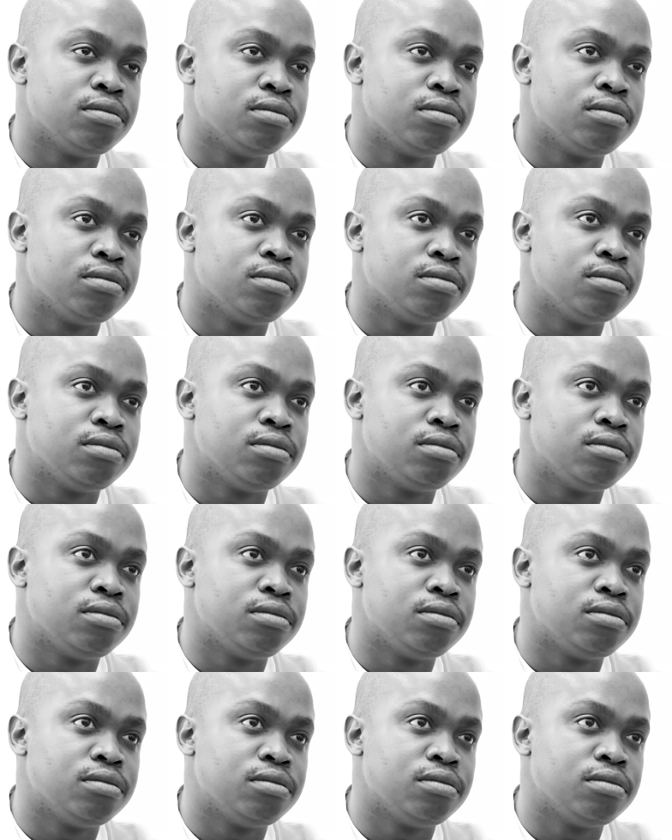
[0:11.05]

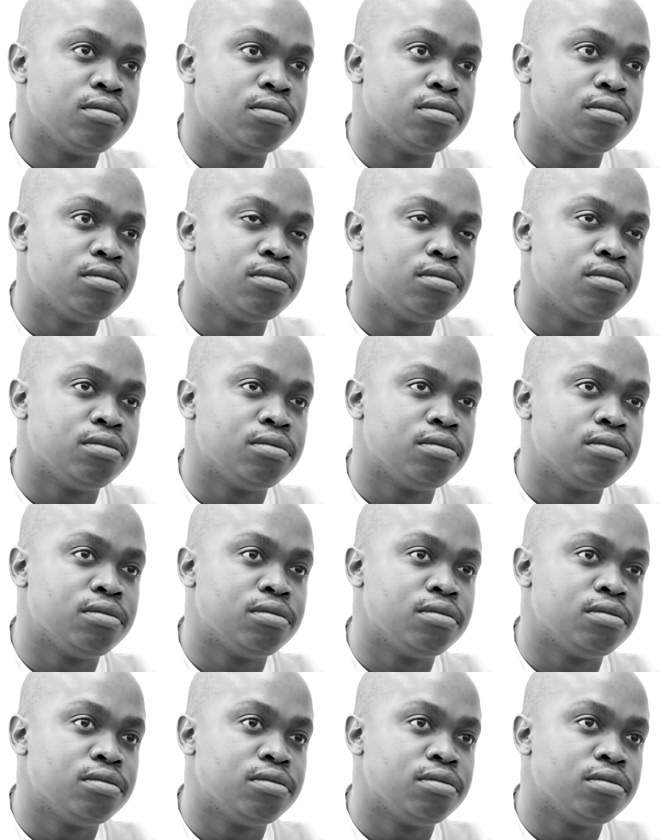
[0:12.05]

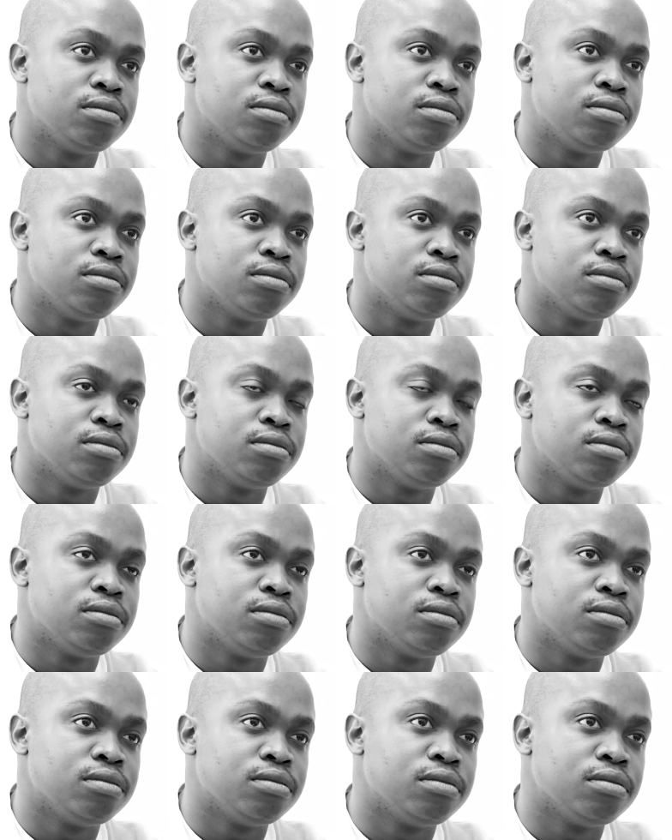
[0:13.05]

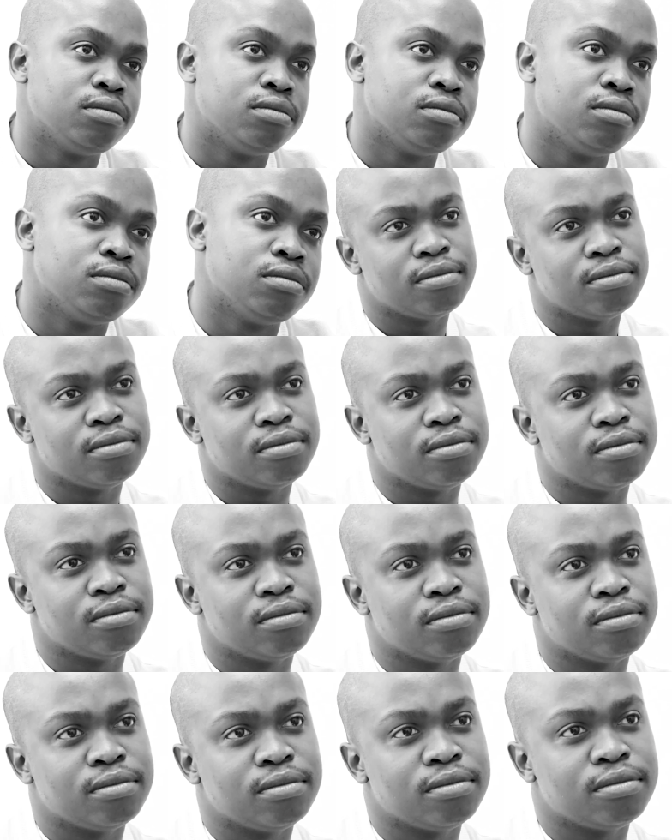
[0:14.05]

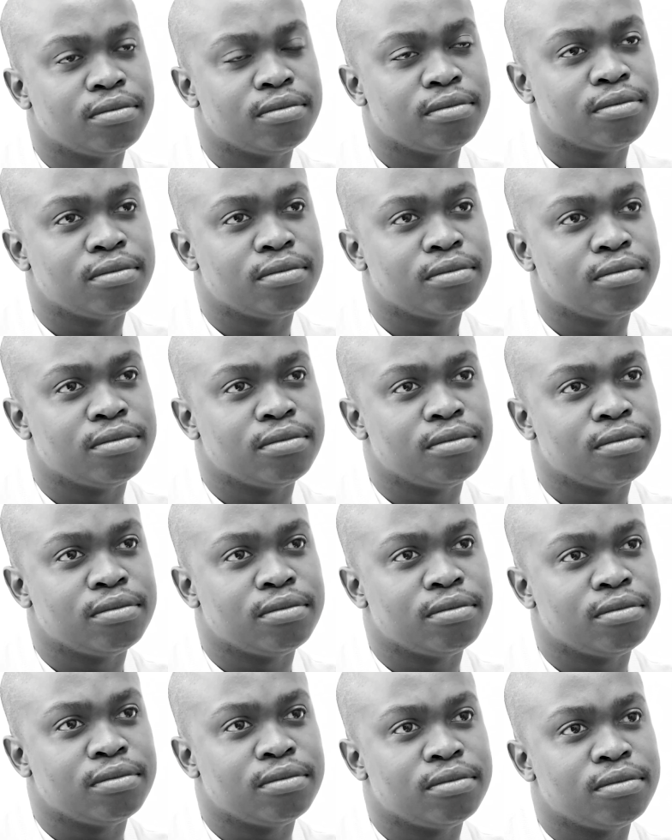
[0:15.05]

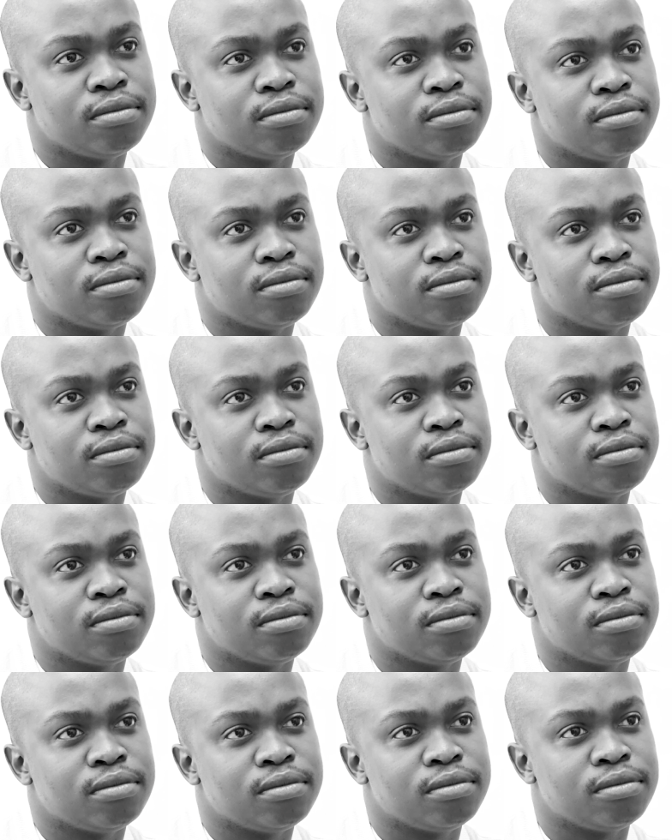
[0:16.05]

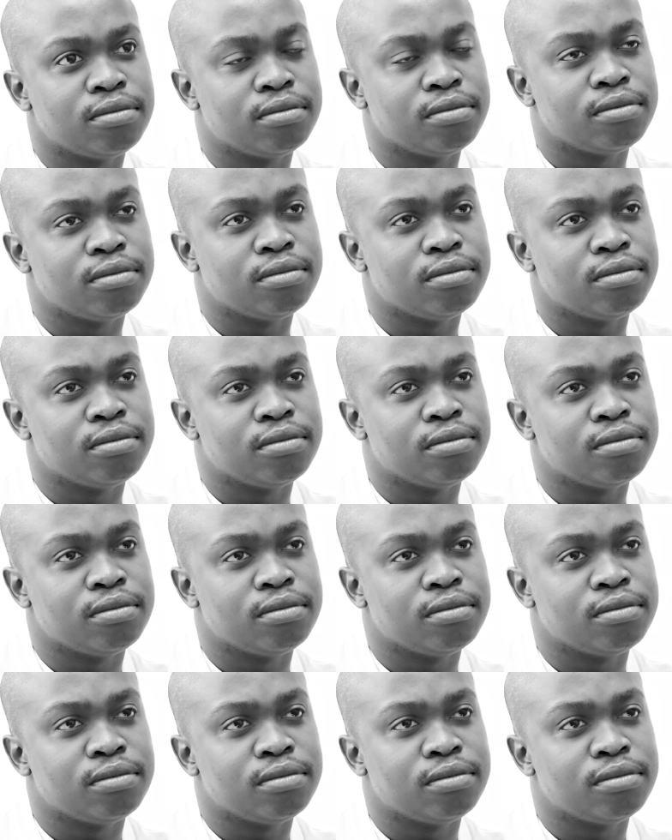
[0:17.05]
(silent)